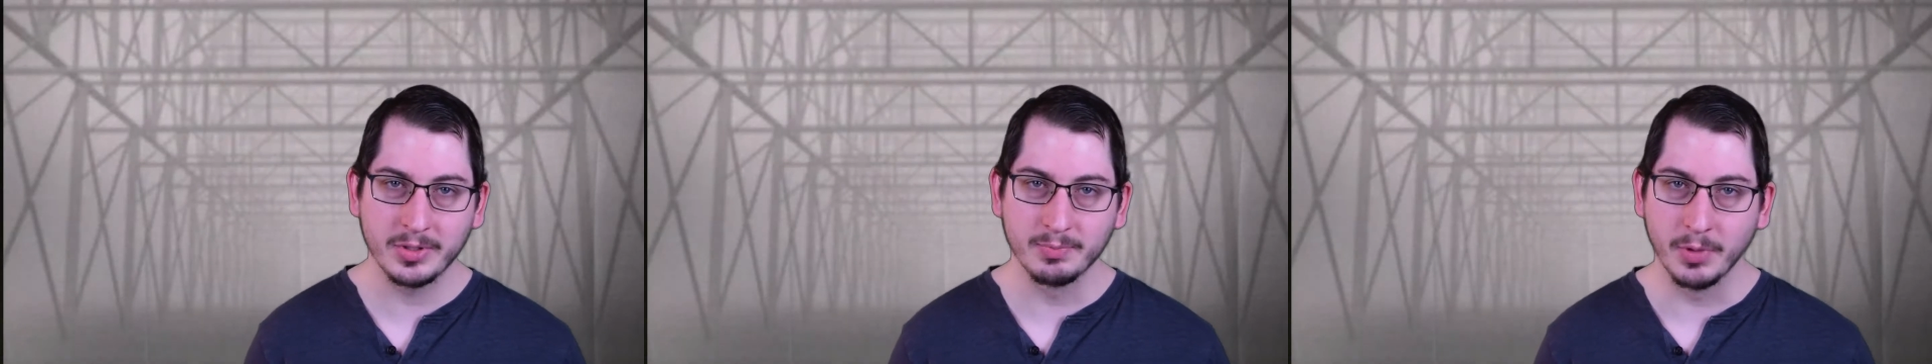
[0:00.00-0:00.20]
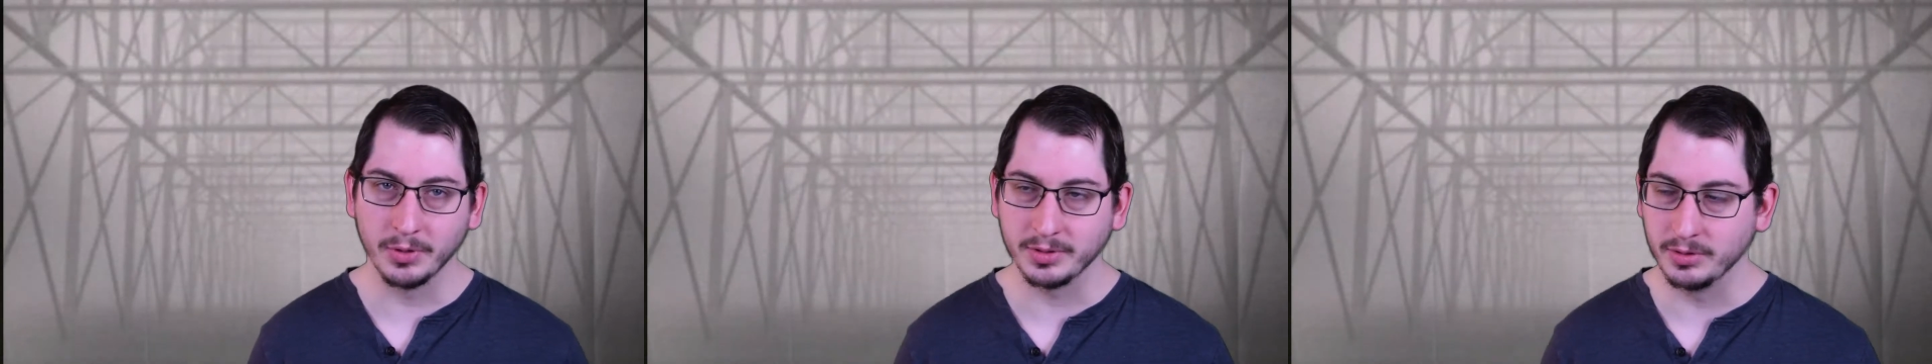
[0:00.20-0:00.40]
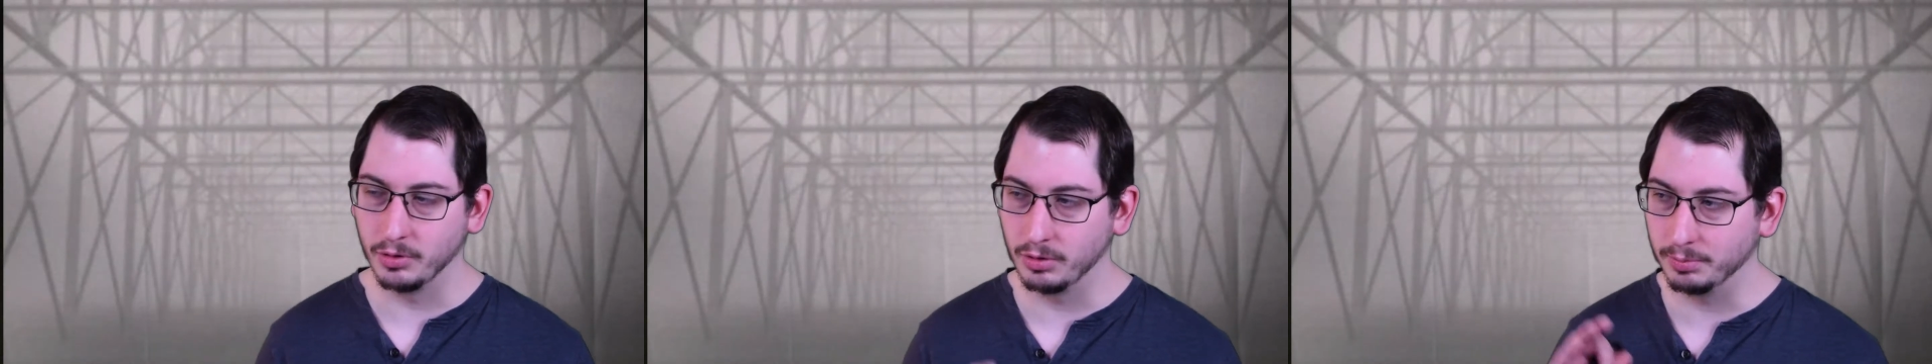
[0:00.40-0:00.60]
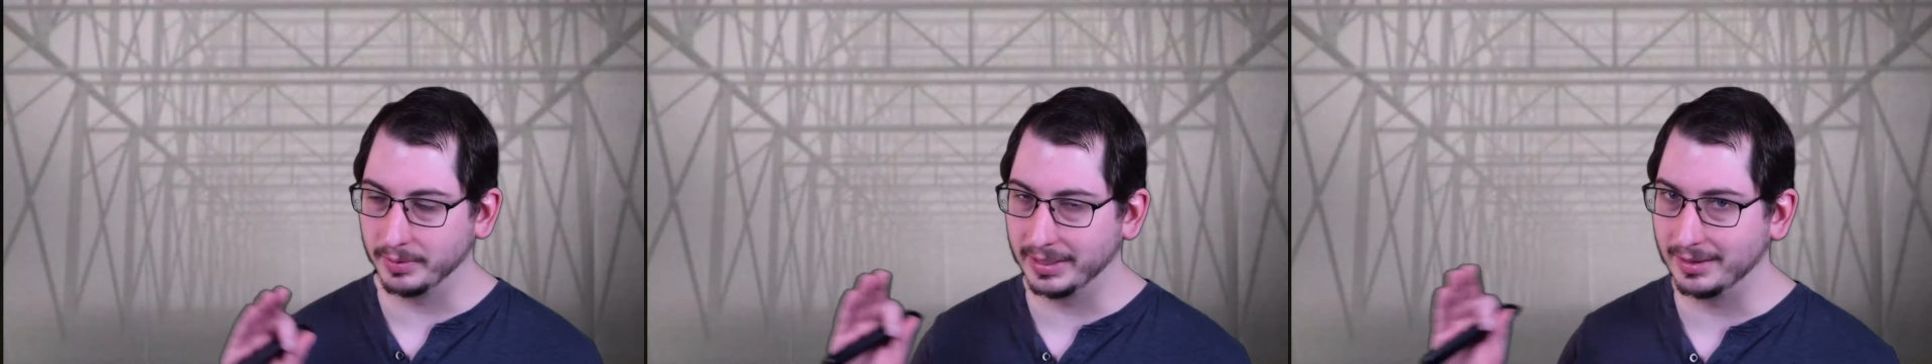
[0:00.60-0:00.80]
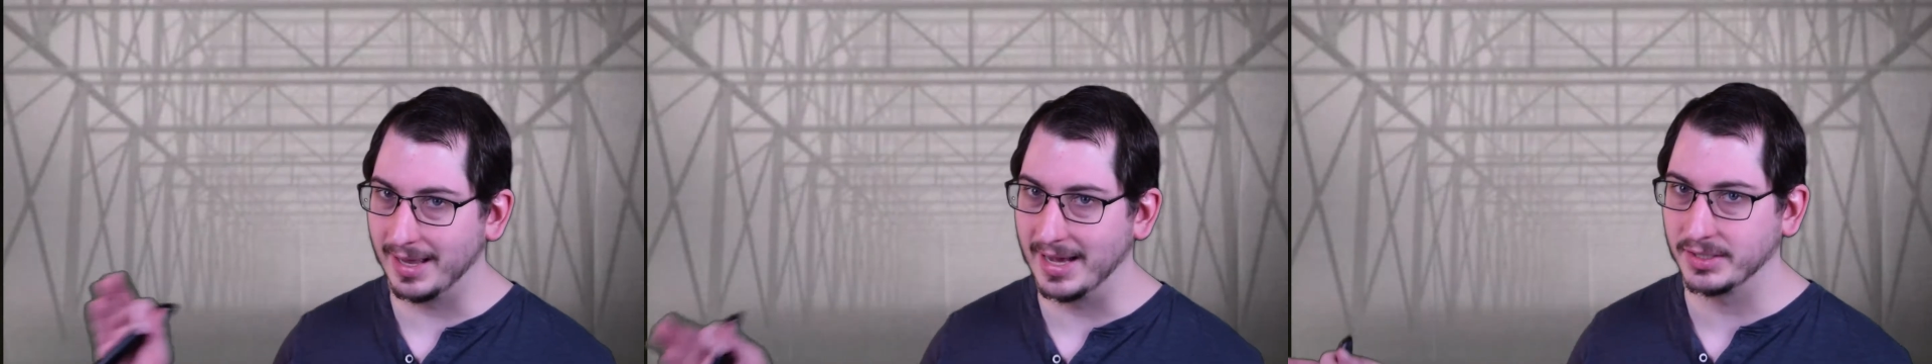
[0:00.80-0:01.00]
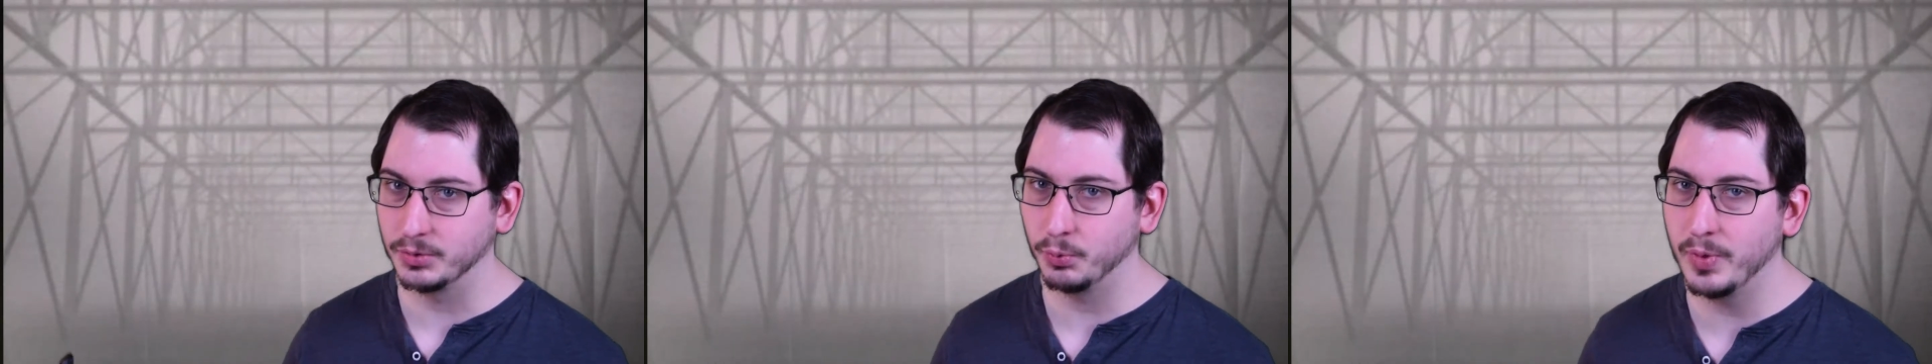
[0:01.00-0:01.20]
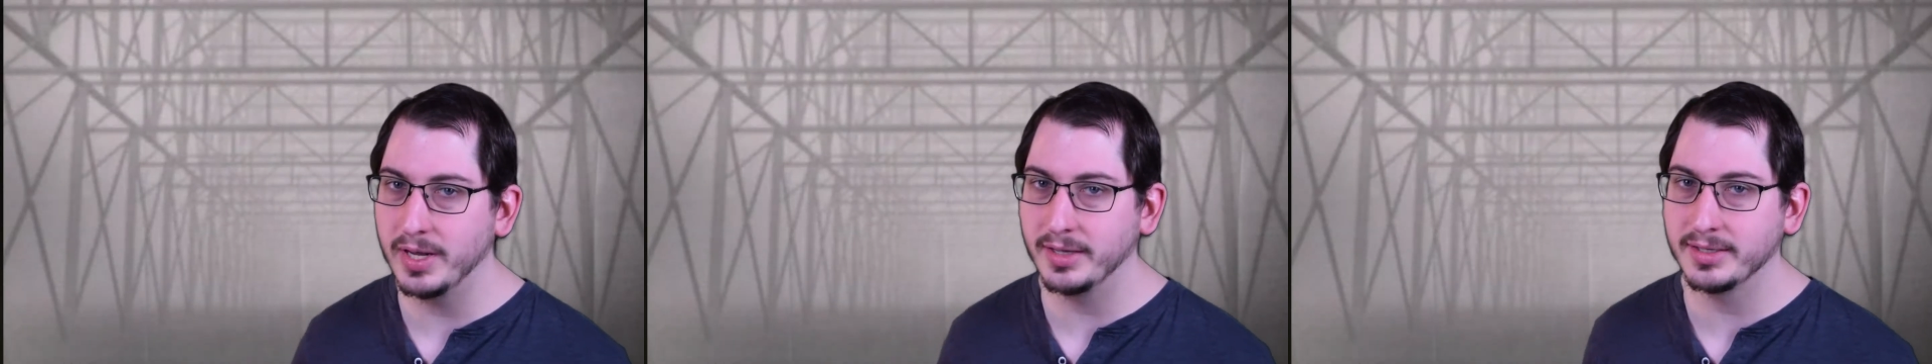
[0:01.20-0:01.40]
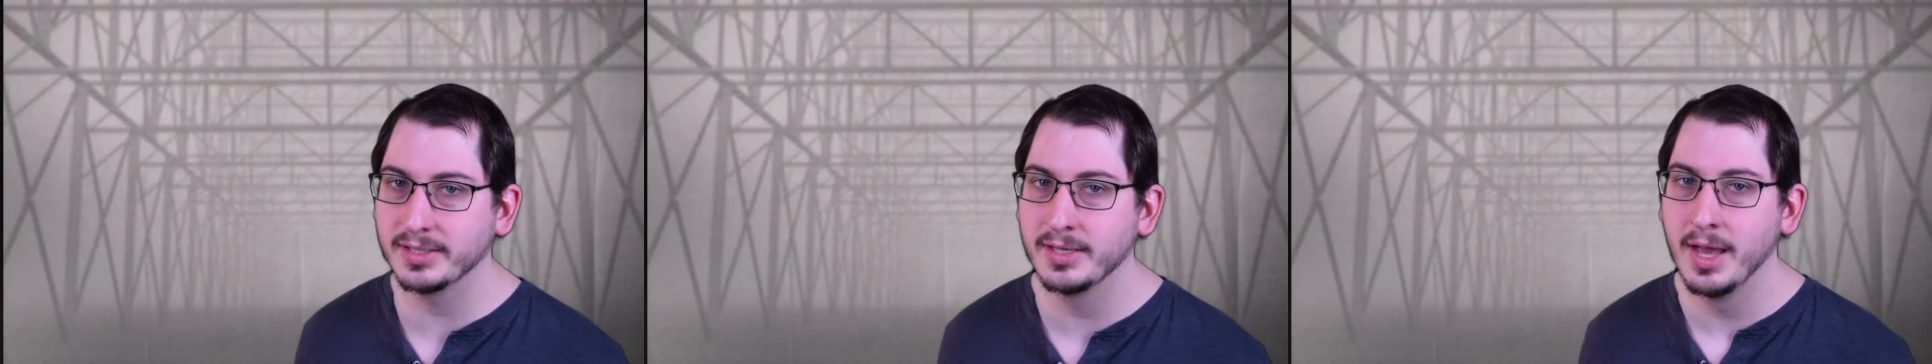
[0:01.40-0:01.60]
most notably last
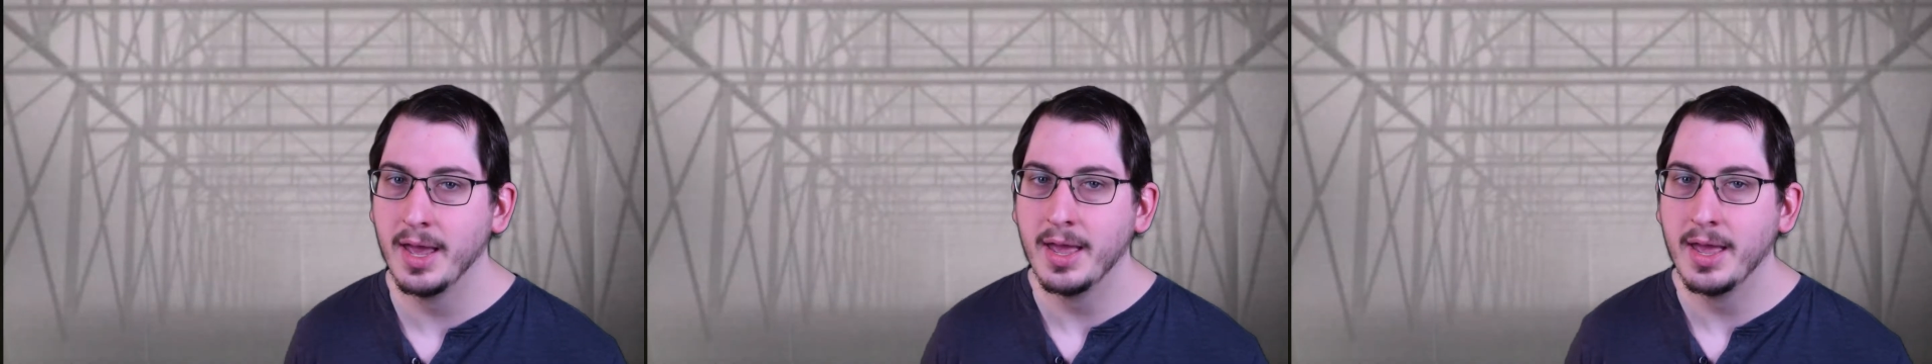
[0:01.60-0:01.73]
week's,